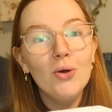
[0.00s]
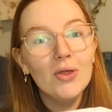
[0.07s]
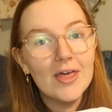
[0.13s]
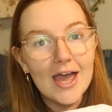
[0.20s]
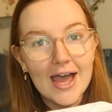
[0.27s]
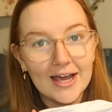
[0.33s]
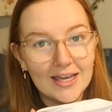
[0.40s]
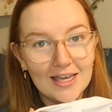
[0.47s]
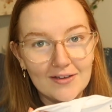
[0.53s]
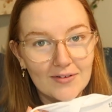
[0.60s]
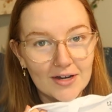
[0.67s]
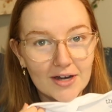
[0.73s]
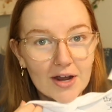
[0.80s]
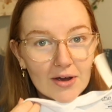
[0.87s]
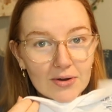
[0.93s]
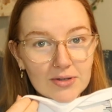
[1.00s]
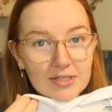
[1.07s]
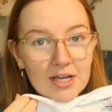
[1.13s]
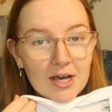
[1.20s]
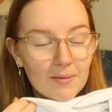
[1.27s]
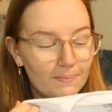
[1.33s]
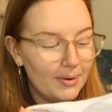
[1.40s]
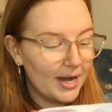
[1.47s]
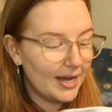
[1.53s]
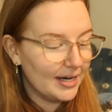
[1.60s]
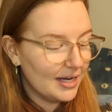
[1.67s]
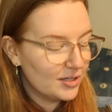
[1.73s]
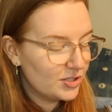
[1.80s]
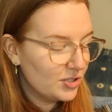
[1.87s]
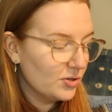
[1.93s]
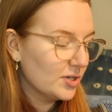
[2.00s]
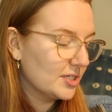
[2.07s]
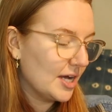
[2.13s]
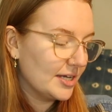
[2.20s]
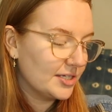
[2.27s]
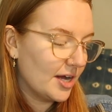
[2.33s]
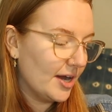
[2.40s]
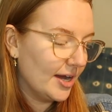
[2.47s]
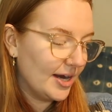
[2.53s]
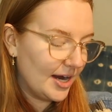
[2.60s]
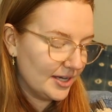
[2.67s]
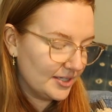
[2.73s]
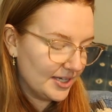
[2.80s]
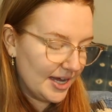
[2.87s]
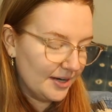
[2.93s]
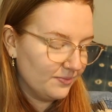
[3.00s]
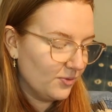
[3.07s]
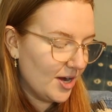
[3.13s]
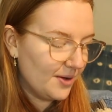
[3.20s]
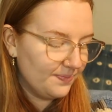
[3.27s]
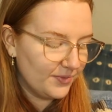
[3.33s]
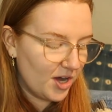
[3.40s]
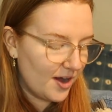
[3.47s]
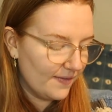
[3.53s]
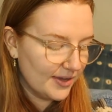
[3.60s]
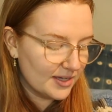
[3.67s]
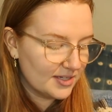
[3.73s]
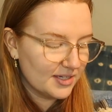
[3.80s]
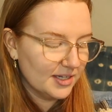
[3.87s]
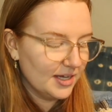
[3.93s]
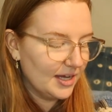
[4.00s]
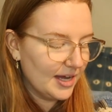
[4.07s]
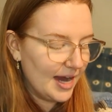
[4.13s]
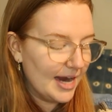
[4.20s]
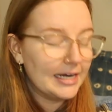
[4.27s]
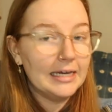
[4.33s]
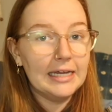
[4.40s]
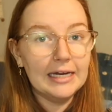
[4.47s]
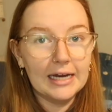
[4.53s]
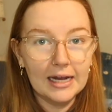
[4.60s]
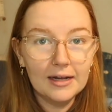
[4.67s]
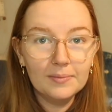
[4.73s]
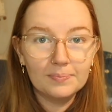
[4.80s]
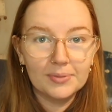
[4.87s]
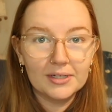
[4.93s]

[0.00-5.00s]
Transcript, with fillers: Who the heck even knows? But as soon as I saw it, I said, well, obviously I need it